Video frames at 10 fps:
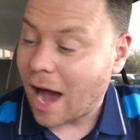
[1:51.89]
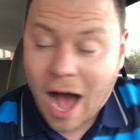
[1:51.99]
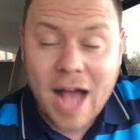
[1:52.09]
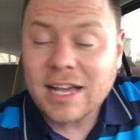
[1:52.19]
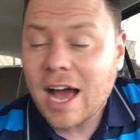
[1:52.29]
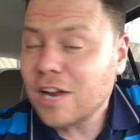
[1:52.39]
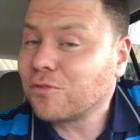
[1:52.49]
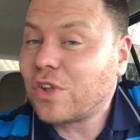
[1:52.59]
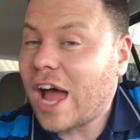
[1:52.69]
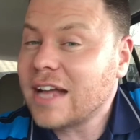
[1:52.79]
I kind
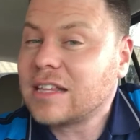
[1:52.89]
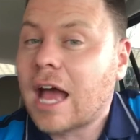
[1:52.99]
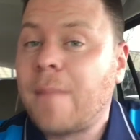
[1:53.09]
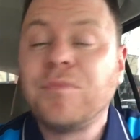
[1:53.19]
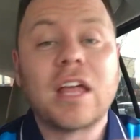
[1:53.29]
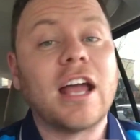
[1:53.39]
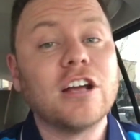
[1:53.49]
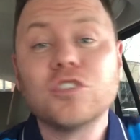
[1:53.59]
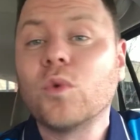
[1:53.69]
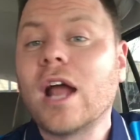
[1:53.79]
of like that. Now
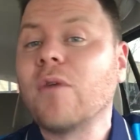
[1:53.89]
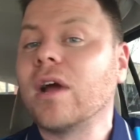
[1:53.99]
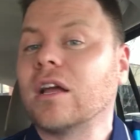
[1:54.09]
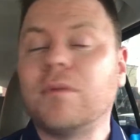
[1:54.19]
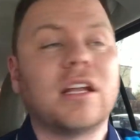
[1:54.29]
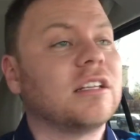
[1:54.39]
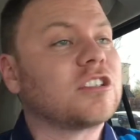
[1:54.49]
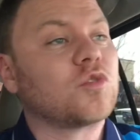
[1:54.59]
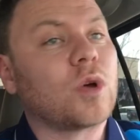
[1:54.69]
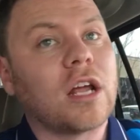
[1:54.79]
here's what I recommend, and
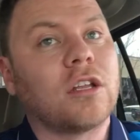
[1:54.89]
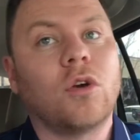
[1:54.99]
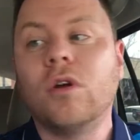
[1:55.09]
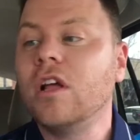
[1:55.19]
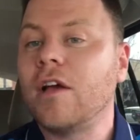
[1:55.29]
this is what I do.